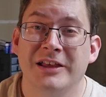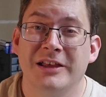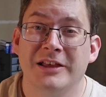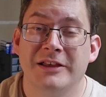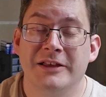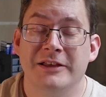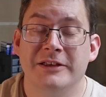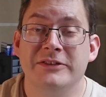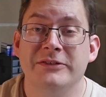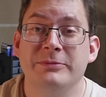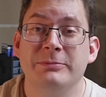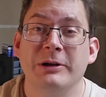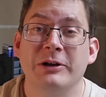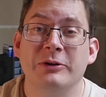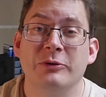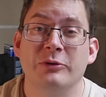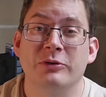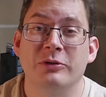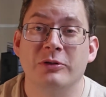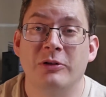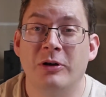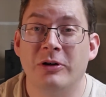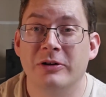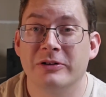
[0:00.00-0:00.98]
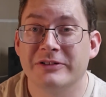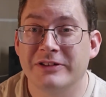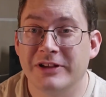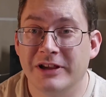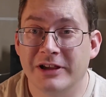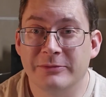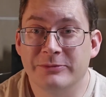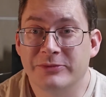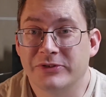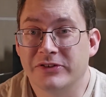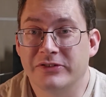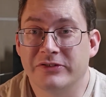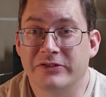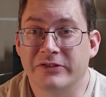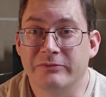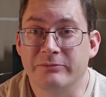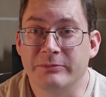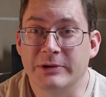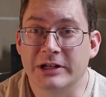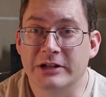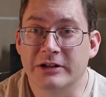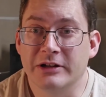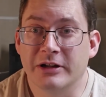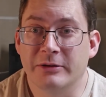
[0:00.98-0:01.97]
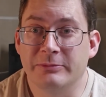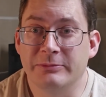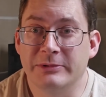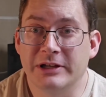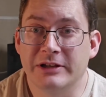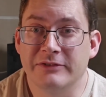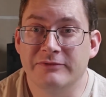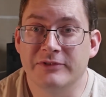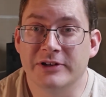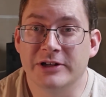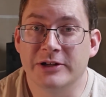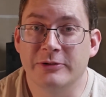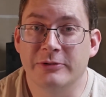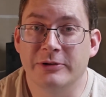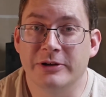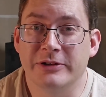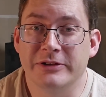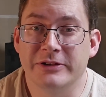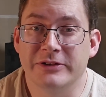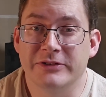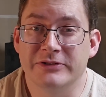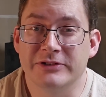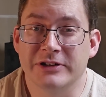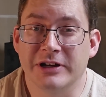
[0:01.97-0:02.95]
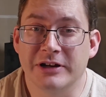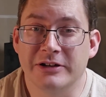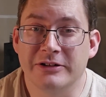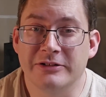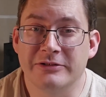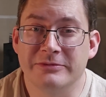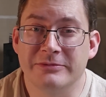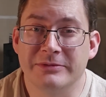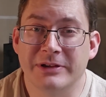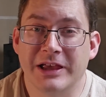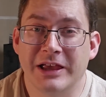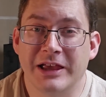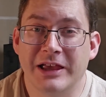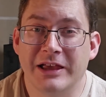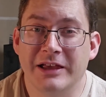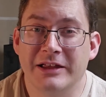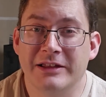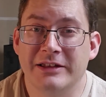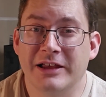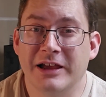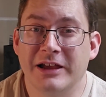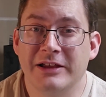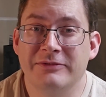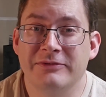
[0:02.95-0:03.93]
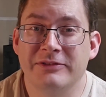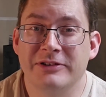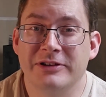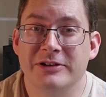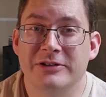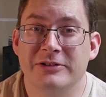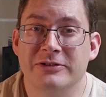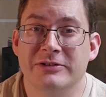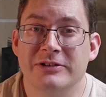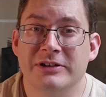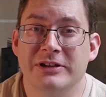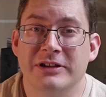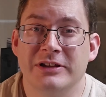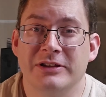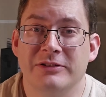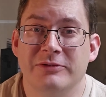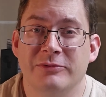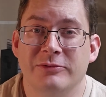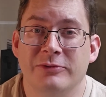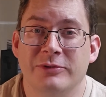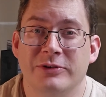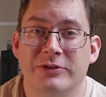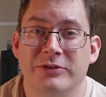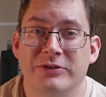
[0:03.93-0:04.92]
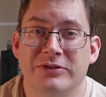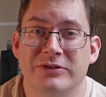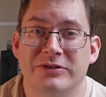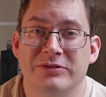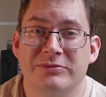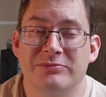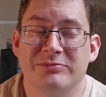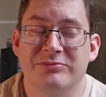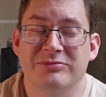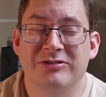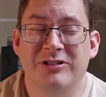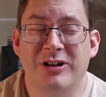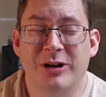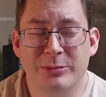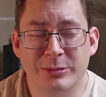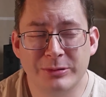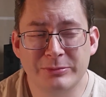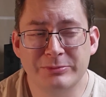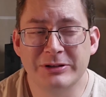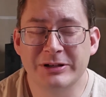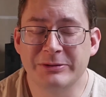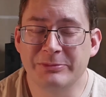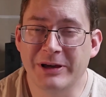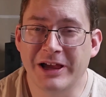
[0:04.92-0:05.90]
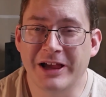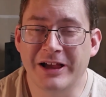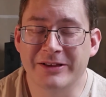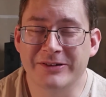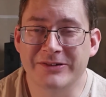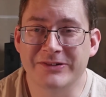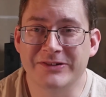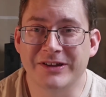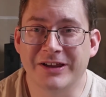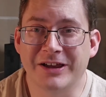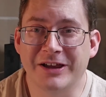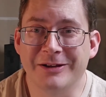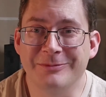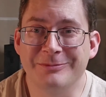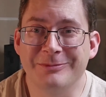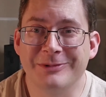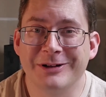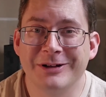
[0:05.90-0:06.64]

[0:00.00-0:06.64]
It's been a long time since I've made an update video on this channel, and I figured it was probably past time.